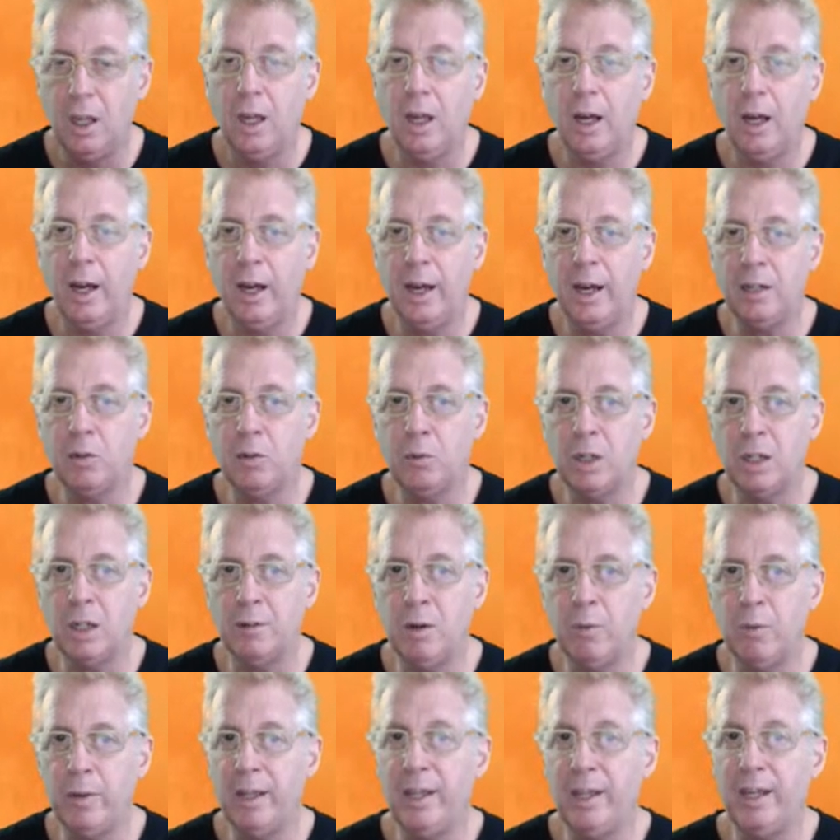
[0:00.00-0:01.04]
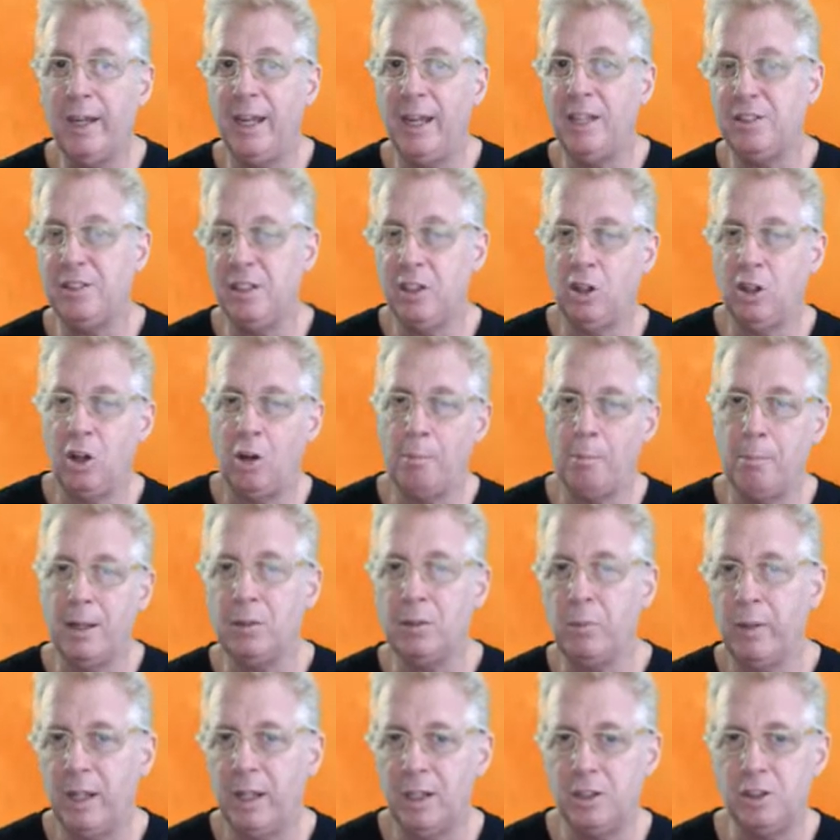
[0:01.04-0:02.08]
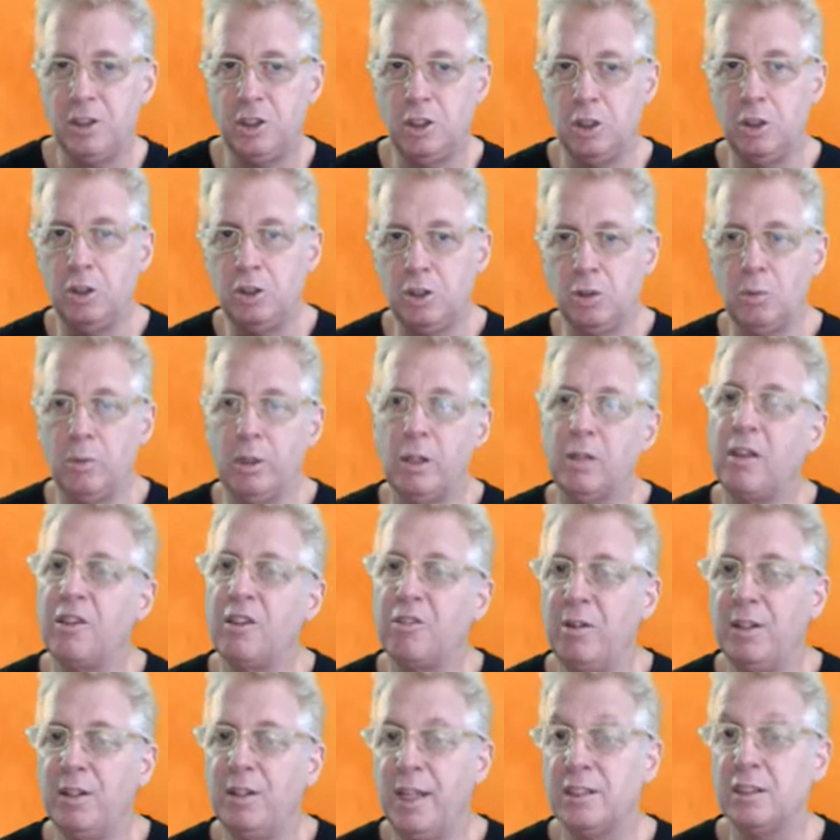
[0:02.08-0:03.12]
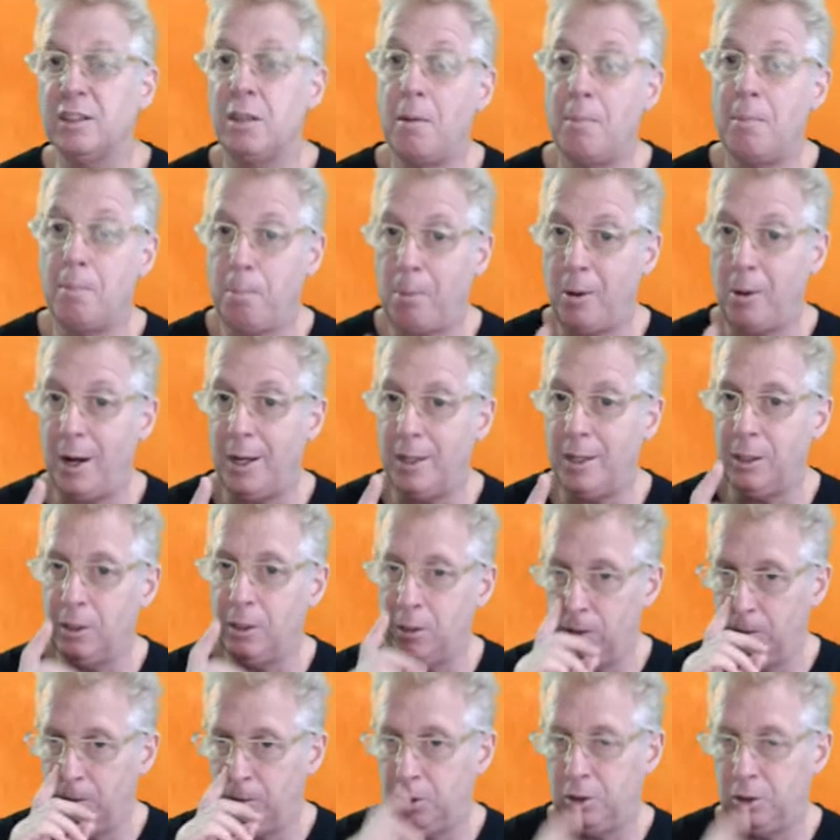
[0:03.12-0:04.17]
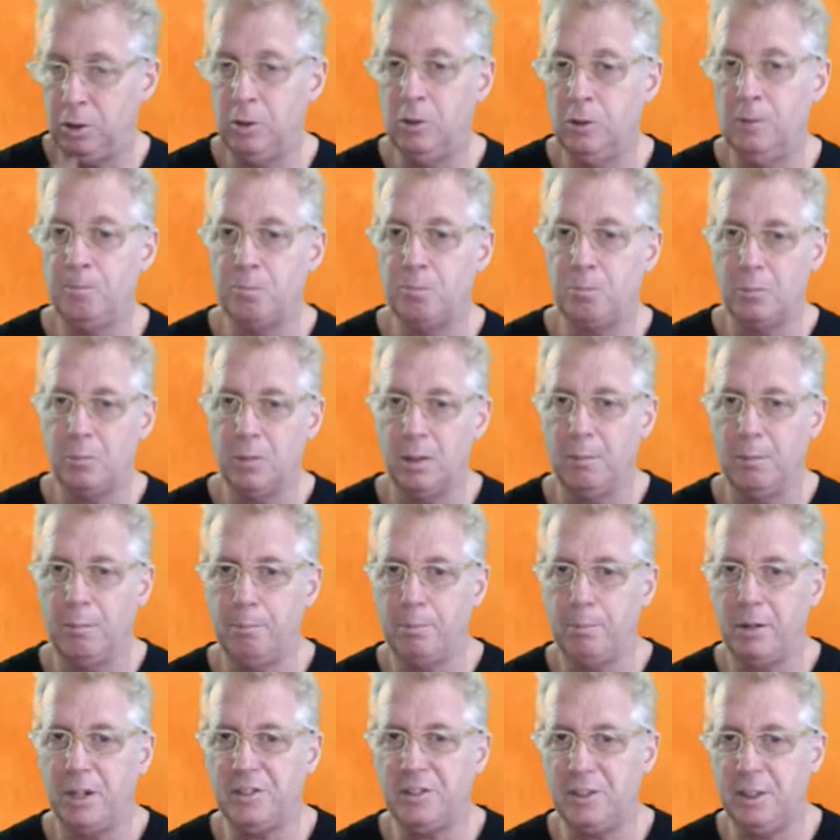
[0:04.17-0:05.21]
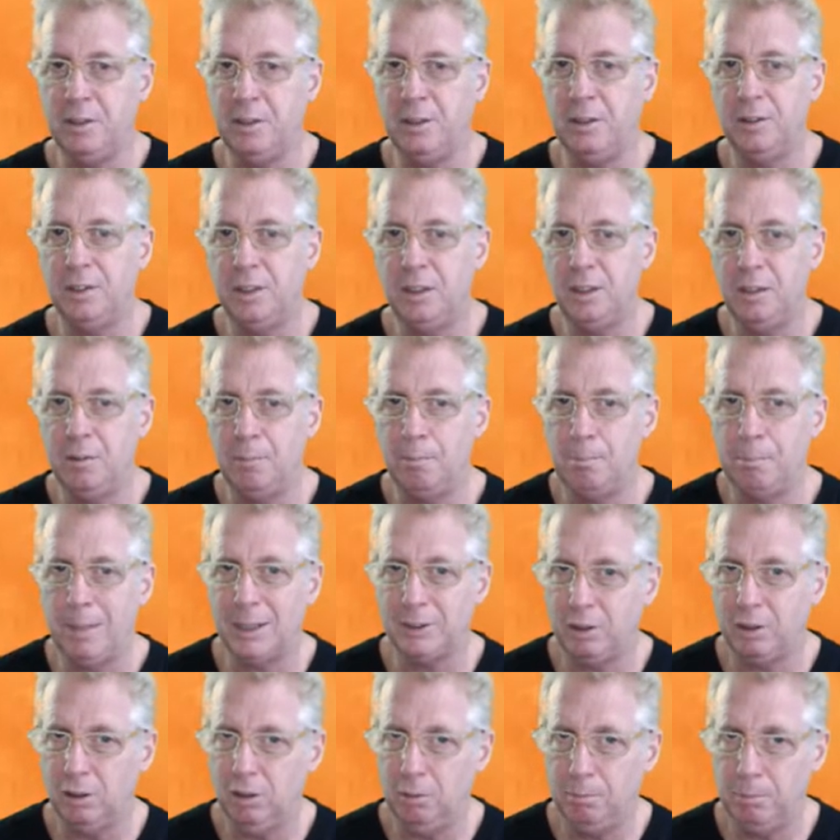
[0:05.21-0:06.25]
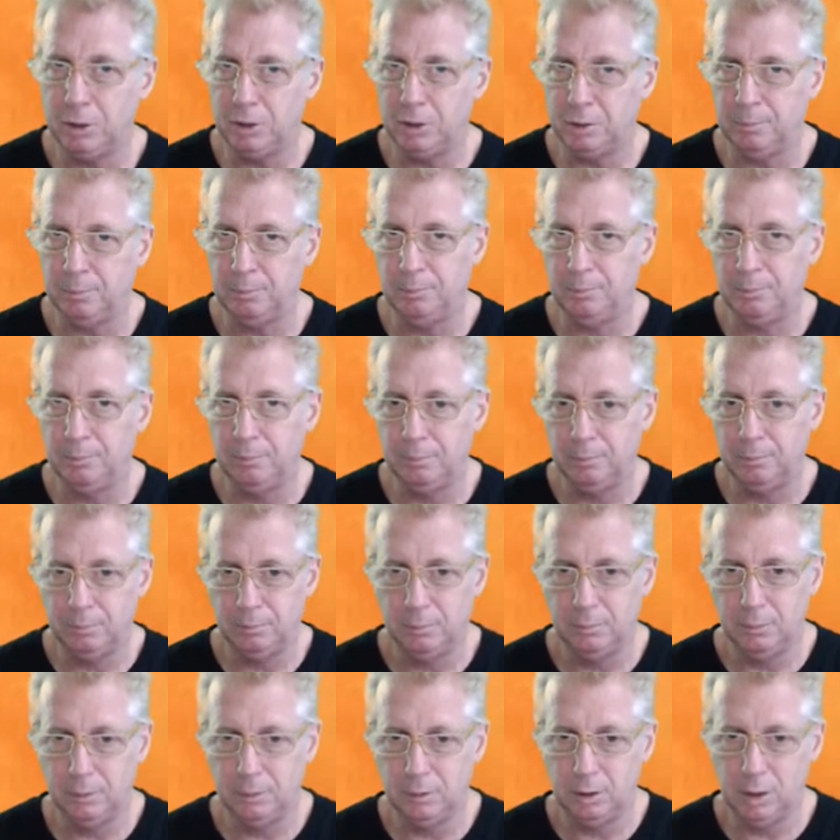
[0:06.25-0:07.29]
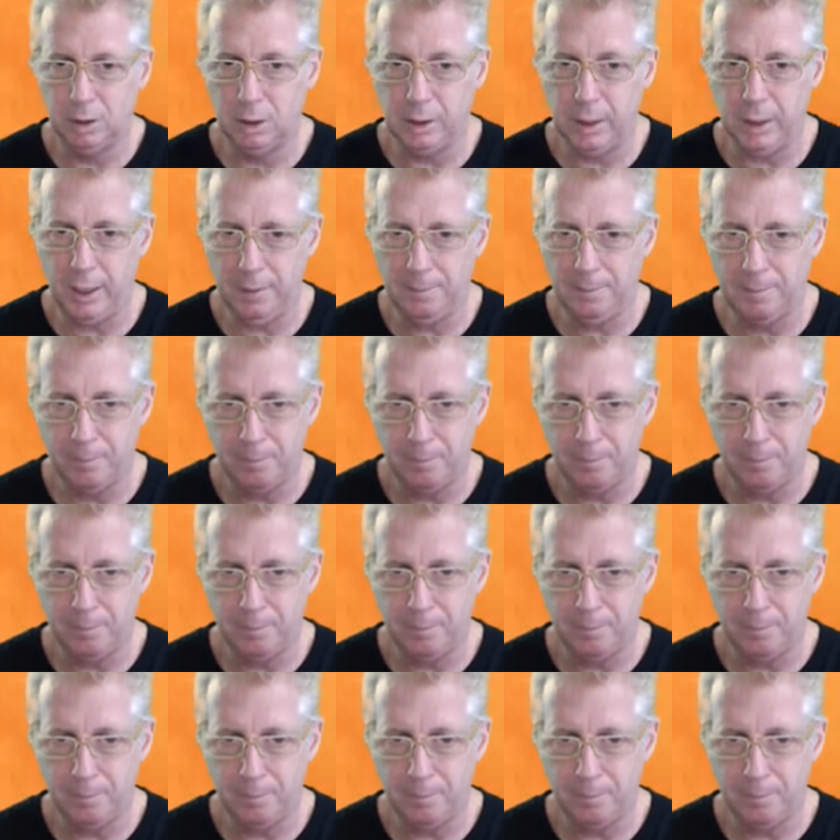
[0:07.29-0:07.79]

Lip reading: and whenever we engage in combat we can choose one of the 3 decks prior to pressing the battle button. Okay,